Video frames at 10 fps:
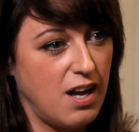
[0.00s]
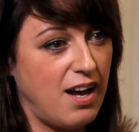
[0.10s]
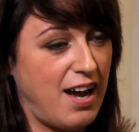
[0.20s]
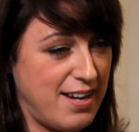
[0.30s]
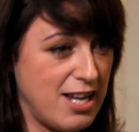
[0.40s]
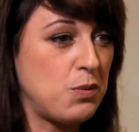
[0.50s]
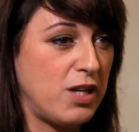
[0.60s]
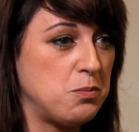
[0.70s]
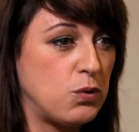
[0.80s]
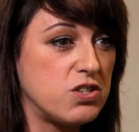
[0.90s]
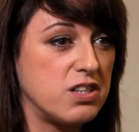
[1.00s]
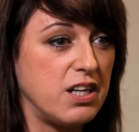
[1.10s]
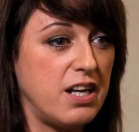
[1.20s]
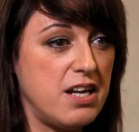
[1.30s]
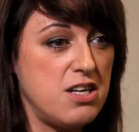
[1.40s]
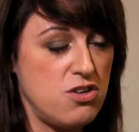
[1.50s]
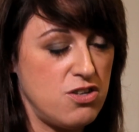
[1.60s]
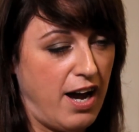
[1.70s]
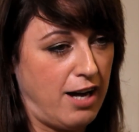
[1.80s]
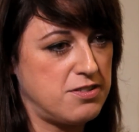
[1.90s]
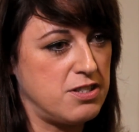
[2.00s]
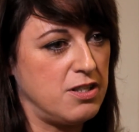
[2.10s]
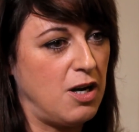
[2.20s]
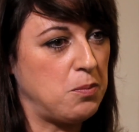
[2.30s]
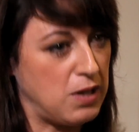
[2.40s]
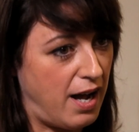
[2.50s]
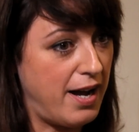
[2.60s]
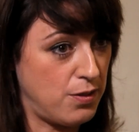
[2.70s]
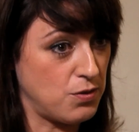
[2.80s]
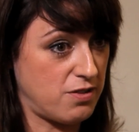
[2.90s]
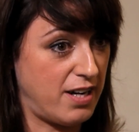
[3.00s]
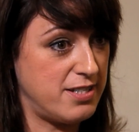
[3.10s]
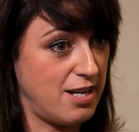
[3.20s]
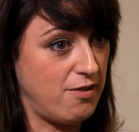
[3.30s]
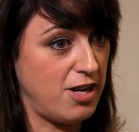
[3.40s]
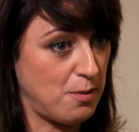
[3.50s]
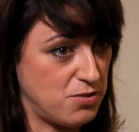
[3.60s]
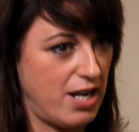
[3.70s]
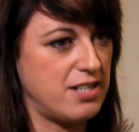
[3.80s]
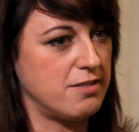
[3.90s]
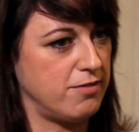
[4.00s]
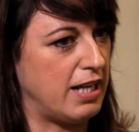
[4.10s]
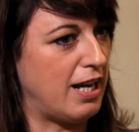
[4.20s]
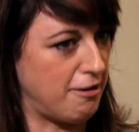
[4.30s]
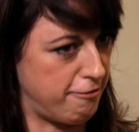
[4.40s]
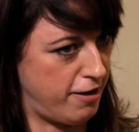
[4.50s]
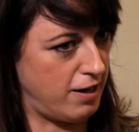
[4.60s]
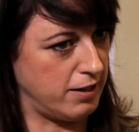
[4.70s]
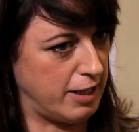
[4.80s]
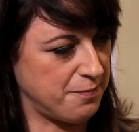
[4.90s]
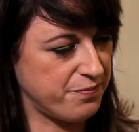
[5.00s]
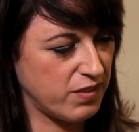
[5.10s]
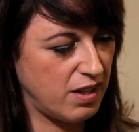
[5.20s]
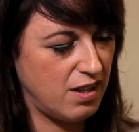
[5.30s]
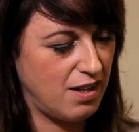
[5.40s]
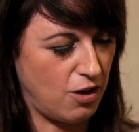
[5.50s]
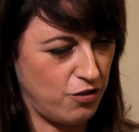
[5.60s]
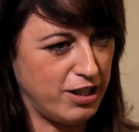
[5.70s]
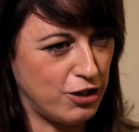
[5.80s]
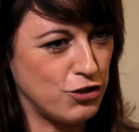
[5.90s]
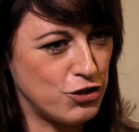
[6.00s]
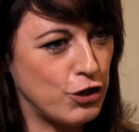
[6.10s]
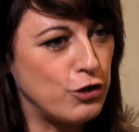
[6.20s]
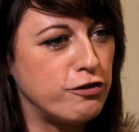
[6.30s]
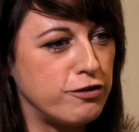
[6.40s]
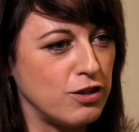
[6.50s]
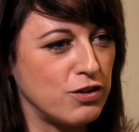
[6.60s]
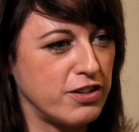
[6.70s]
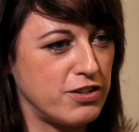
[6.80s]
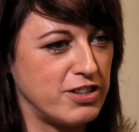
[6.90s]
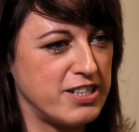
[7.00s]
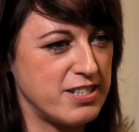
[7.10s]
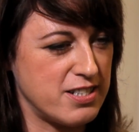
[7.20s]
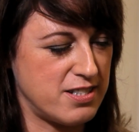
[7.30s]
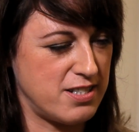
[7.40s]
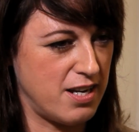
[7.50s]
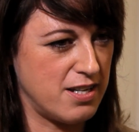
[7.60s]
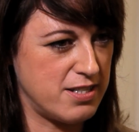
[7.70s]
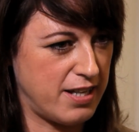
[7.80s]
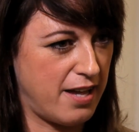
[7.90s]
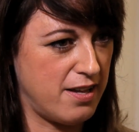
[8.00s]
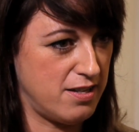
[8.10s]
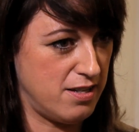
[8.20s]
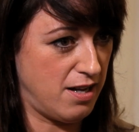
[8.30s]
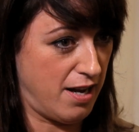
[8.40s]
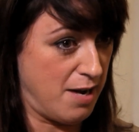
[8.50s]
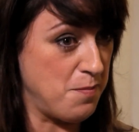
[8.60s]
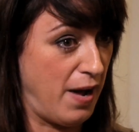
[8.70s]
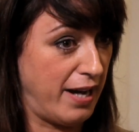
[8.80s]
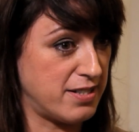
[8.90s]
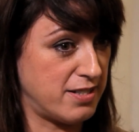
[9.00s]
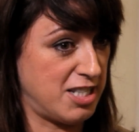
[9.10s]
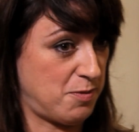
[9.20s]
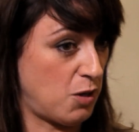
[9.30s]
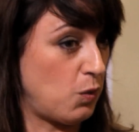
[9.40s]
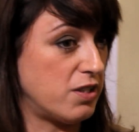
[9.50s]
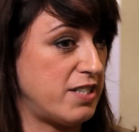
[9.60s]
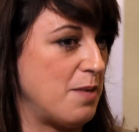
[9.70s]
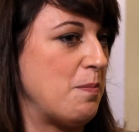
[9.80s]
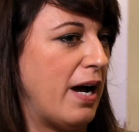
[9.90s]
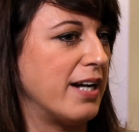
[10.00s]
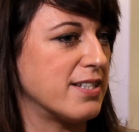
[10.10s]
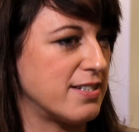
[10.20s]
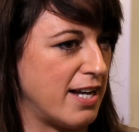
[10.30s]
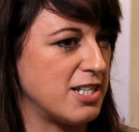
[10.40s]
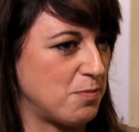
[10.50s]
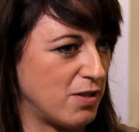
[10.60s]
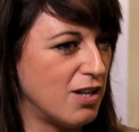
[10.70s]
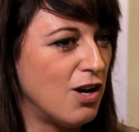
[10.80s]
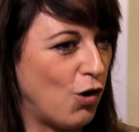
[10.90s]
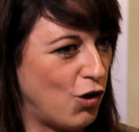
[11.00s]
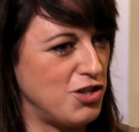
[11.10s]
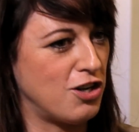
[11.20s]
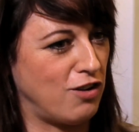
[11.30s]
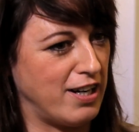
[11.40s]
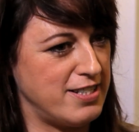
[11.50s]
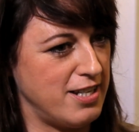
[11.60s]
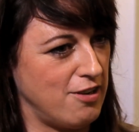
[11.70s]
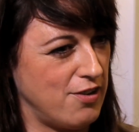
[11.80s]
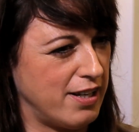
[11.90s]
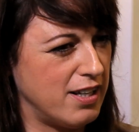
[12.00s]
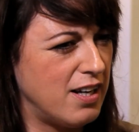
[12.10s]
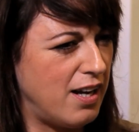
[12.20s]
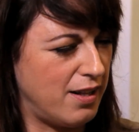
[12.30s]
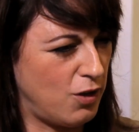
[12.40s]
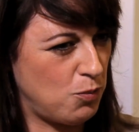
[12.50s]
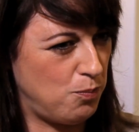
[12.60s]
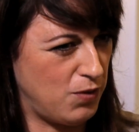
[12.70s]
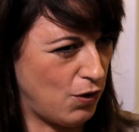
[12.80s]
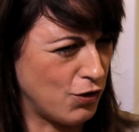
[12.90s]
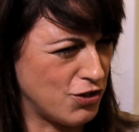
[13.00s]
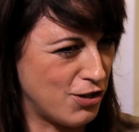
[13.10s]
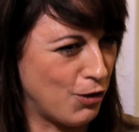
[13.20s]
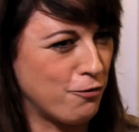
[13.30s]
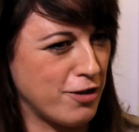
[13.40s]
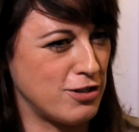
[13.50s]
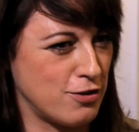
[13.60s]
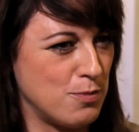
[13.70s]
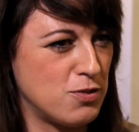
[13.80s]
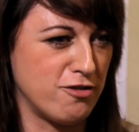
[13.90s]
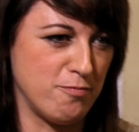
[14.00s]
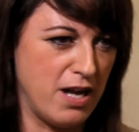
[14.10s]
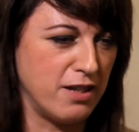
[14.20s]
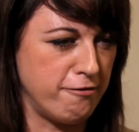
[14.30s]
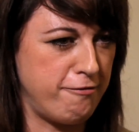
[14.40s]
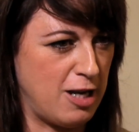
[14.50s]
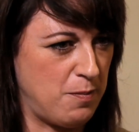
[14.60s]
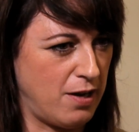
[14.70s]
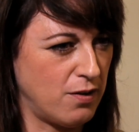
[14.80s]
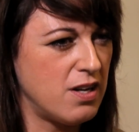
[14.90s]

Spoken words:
And equally importantly, you have to apply those criteria objectively and fairly. A really good tool for local authorities is to get an impact assessment, a quality impact assessment on your criteria, and look beyond your obvious groups of male and female.